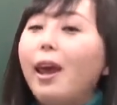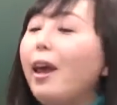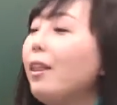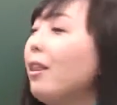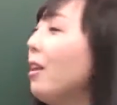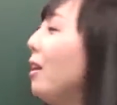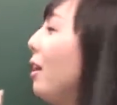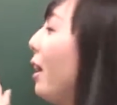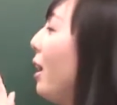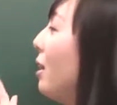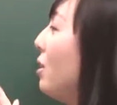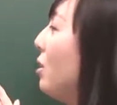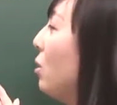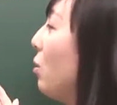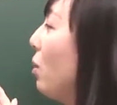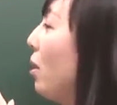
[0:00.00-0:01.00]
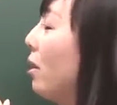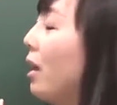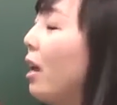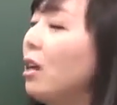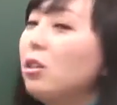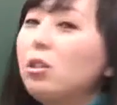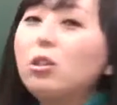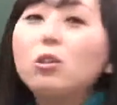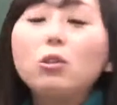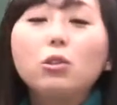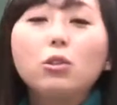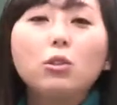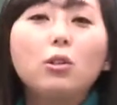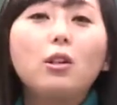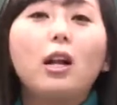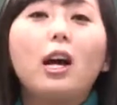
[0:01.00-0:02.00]
And the last one, as
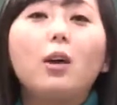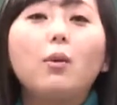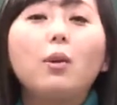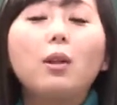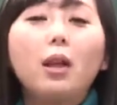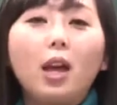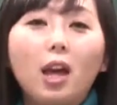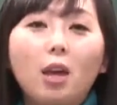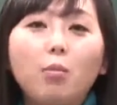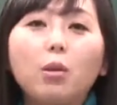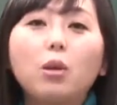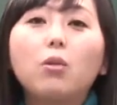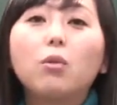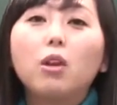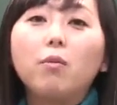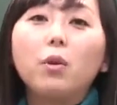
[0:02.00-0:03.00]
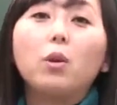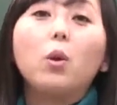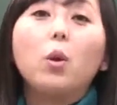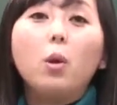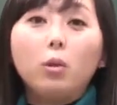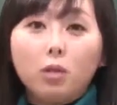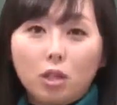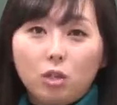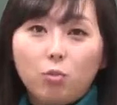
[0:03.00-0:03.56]
usual, I will have you review all the